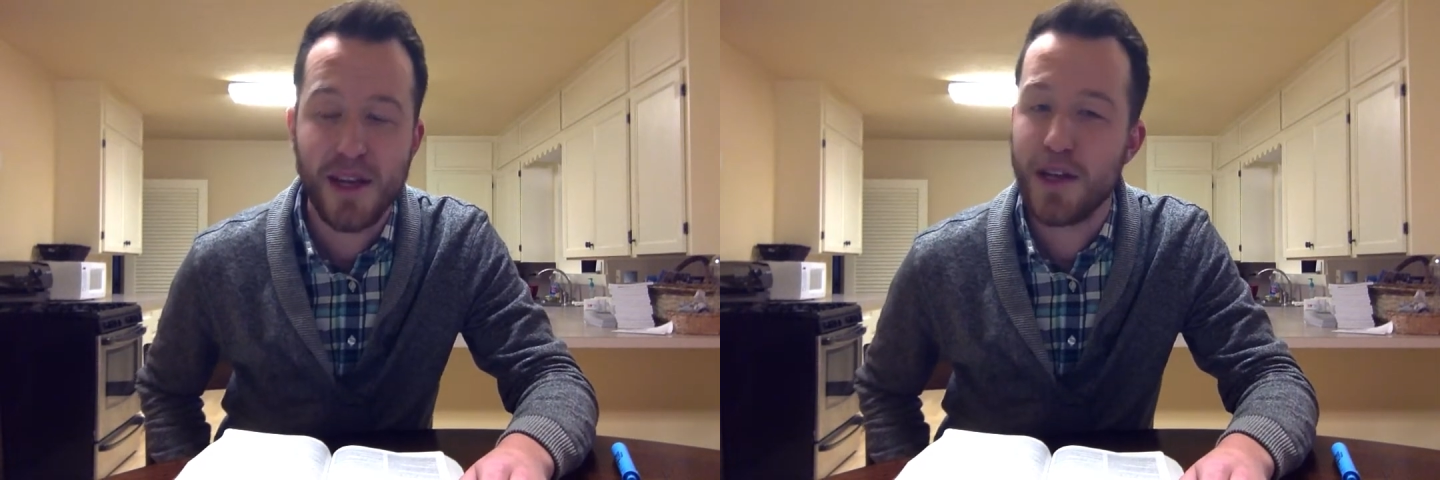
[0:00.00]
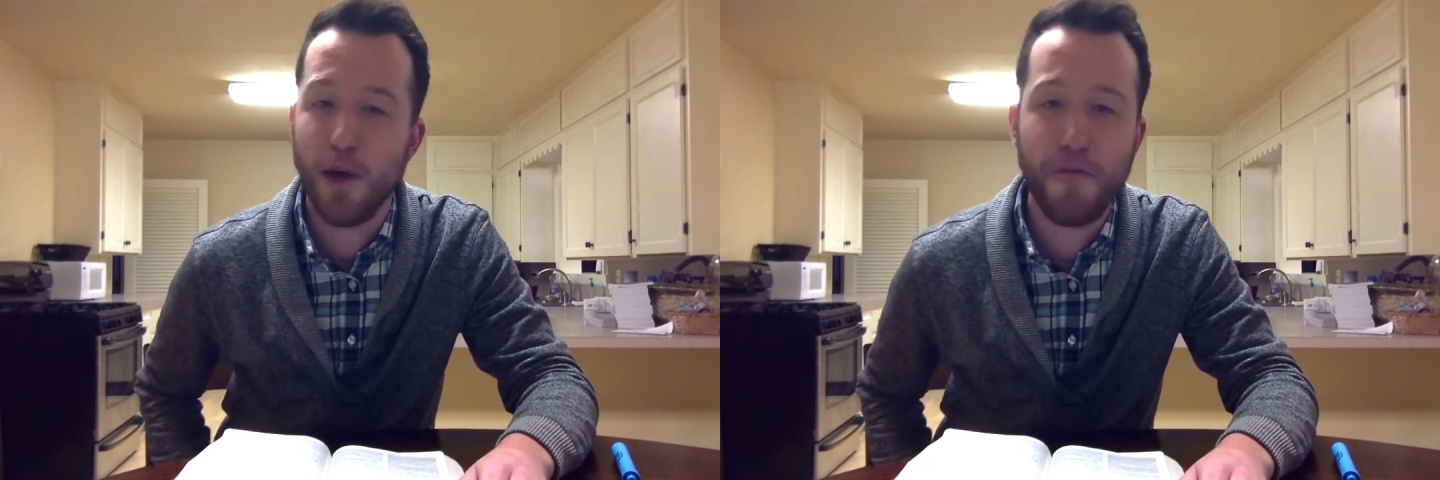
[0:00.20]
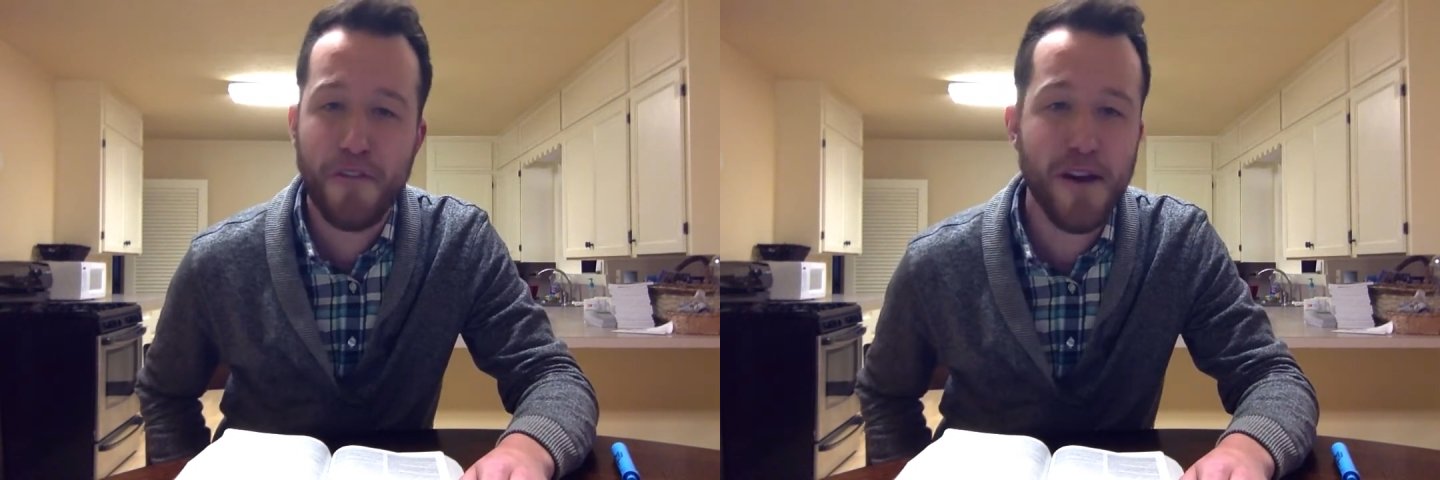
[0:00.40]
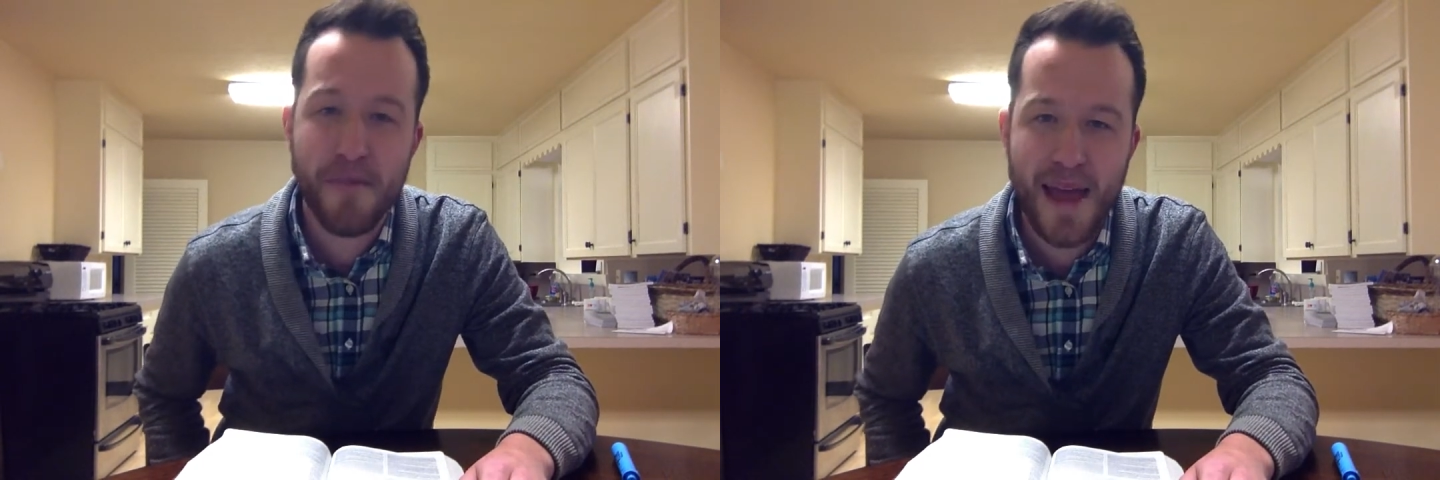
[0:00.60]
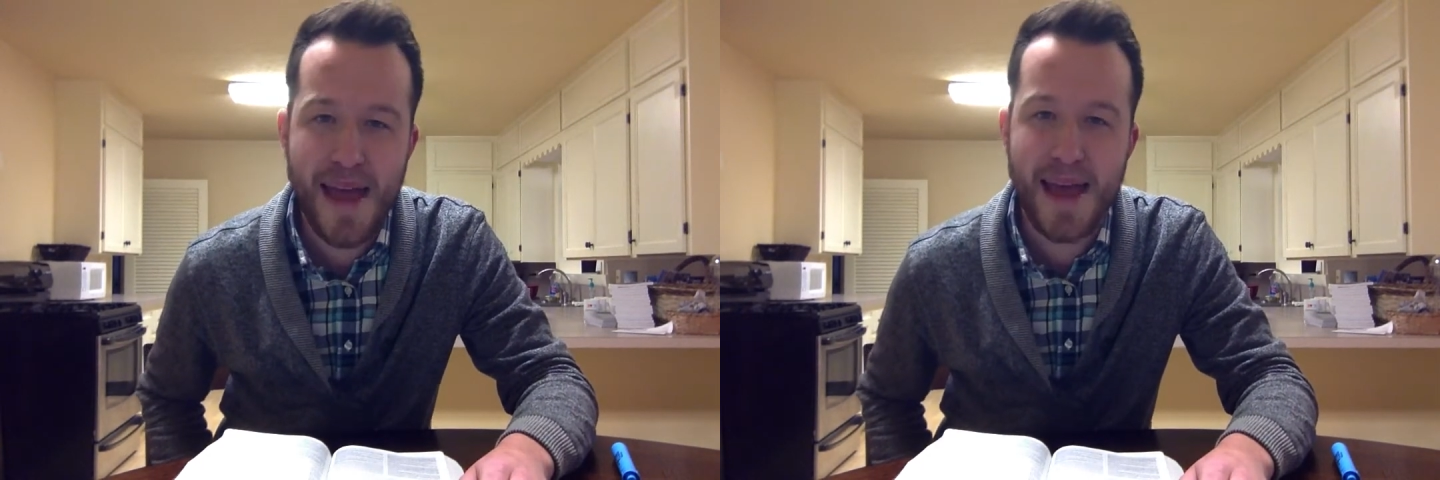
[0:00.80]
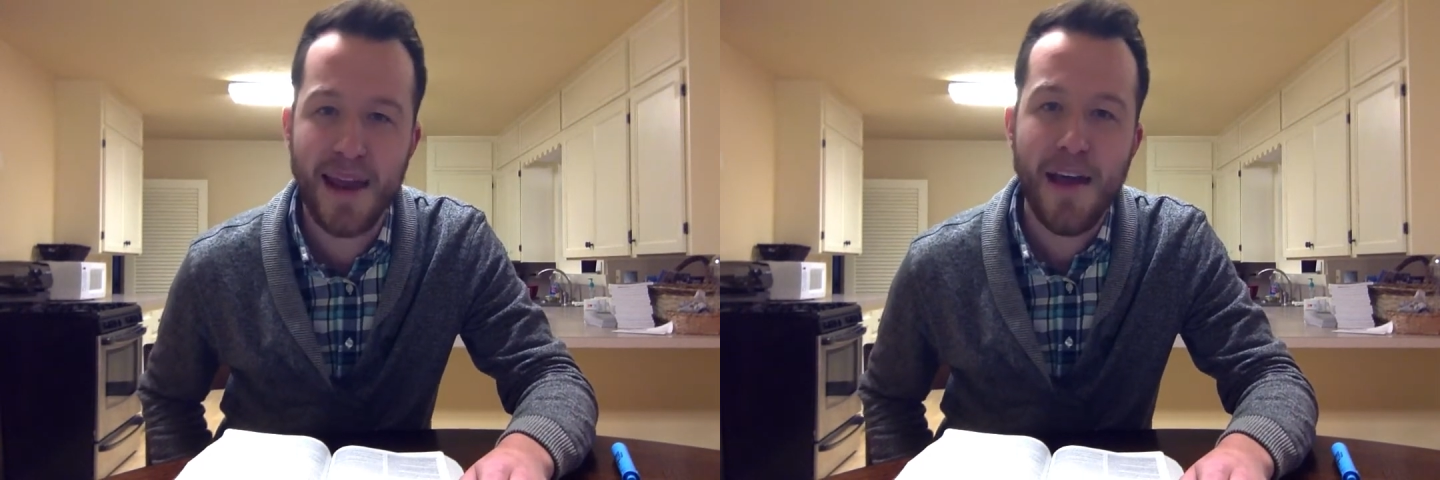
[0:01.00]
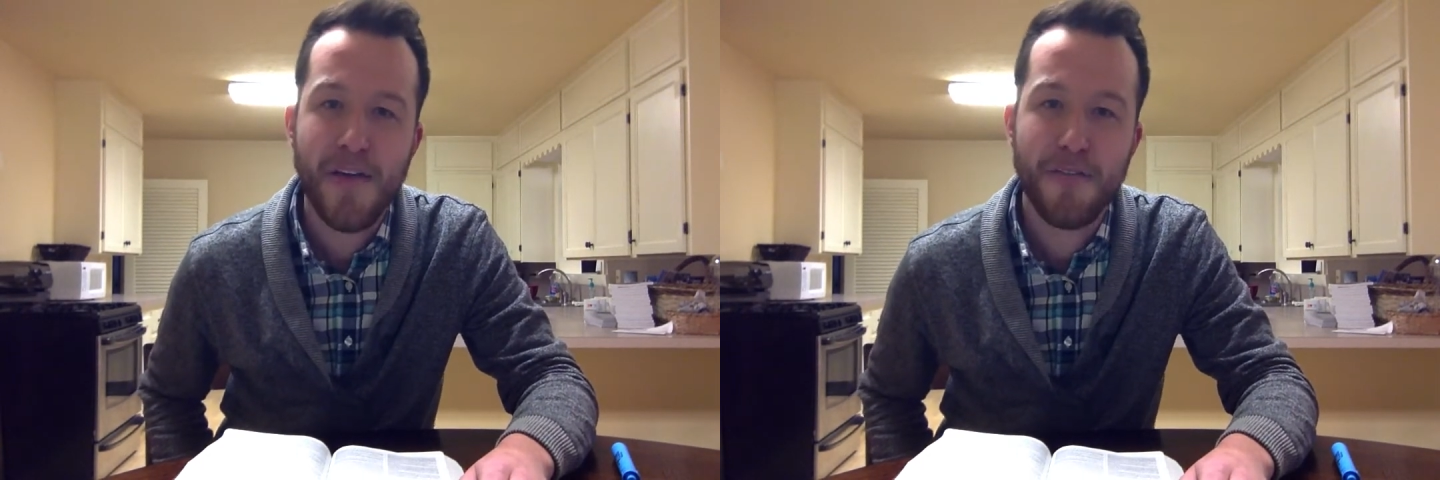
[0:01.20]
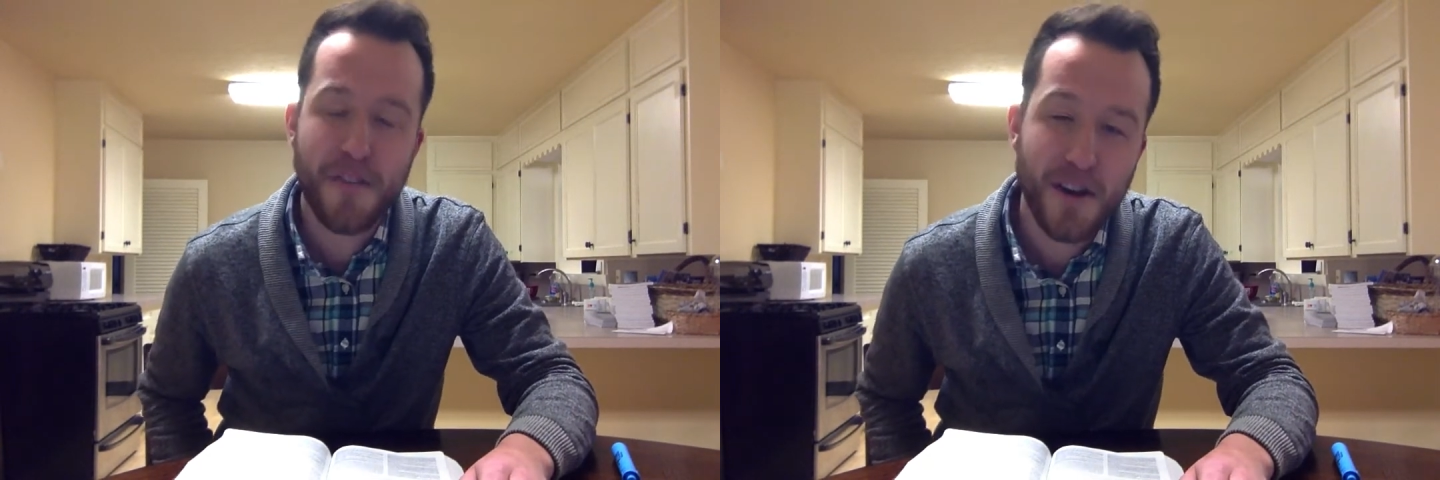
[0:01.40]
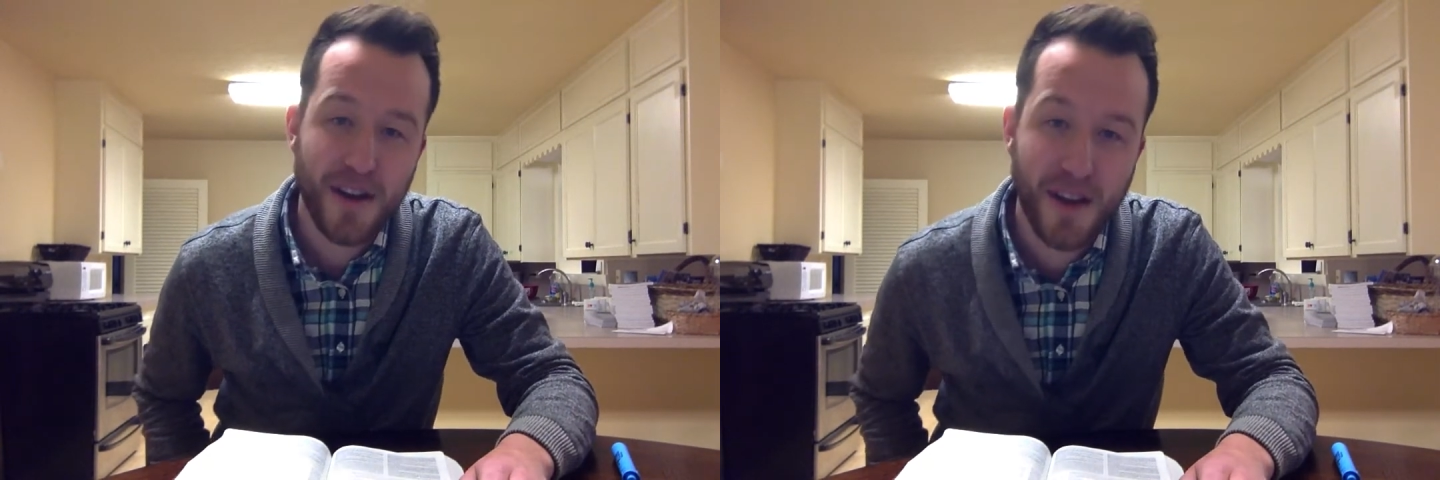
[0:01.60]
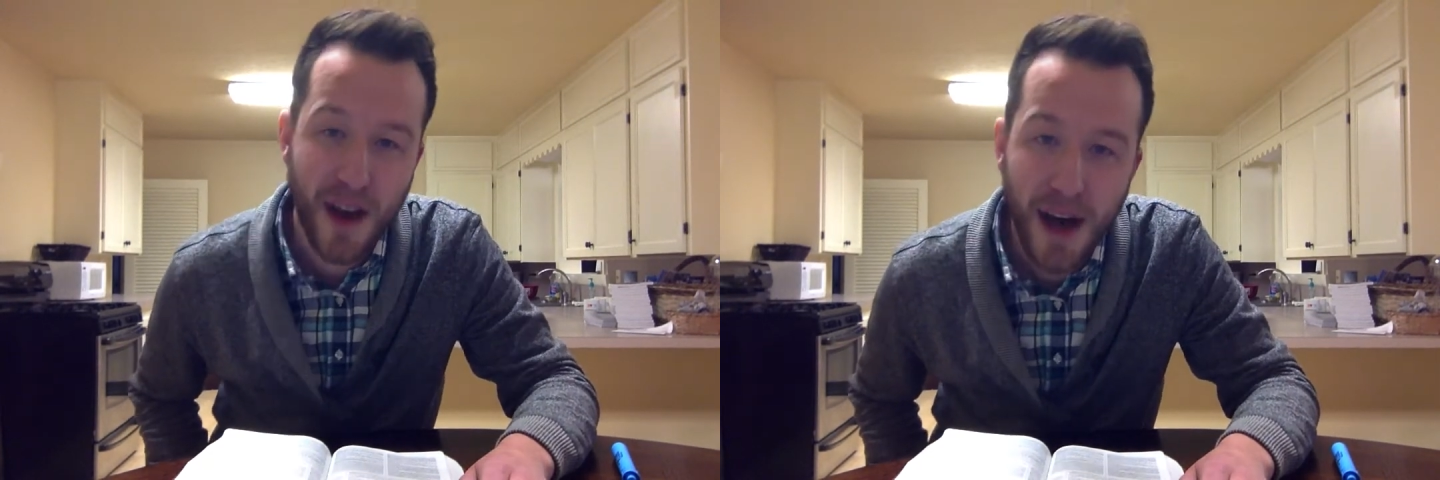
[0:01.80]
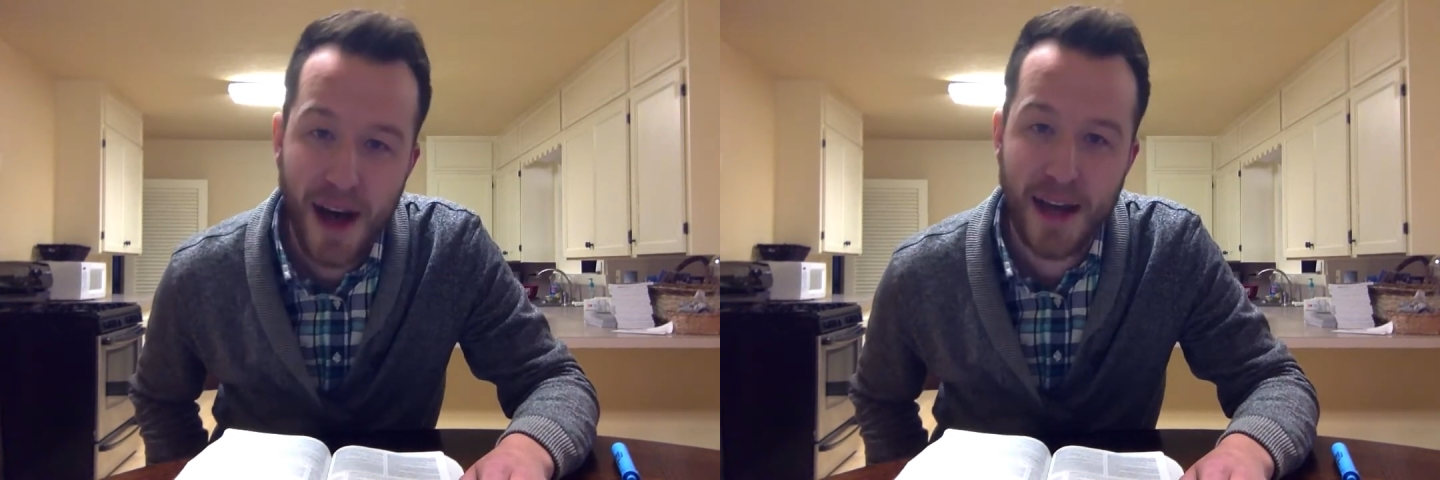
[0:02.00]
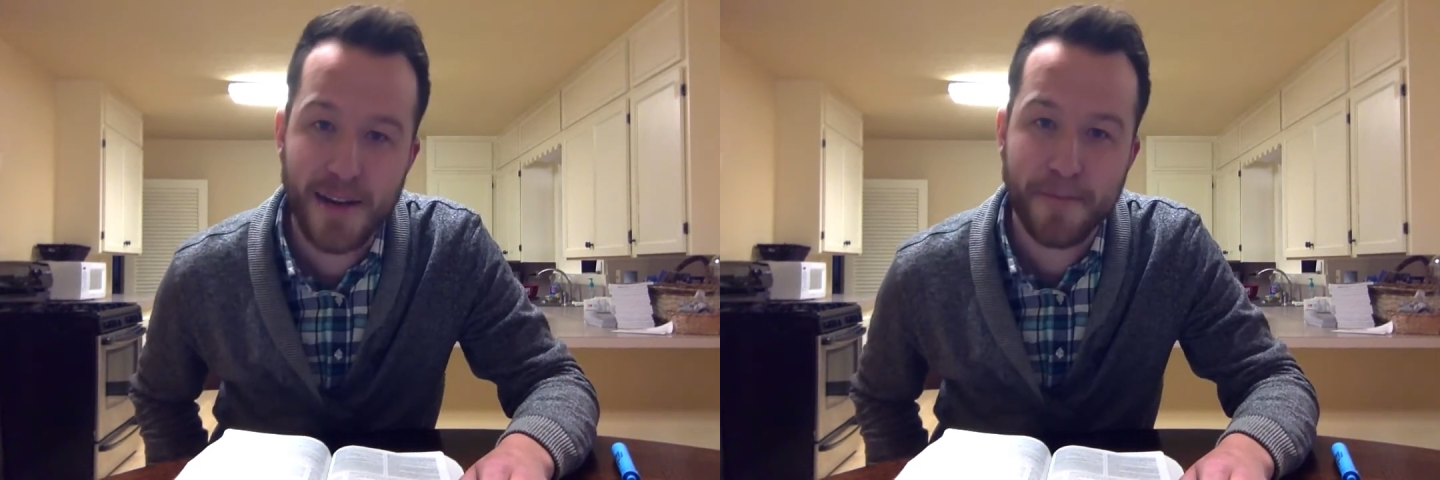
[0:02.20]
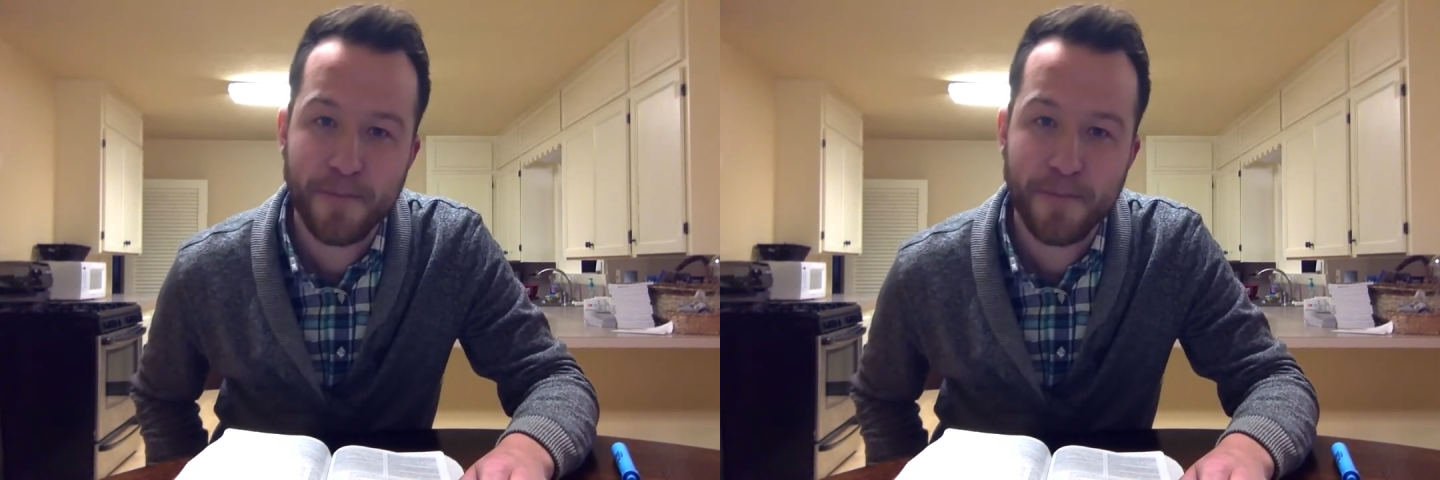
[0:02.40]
Don't fear man, fear God.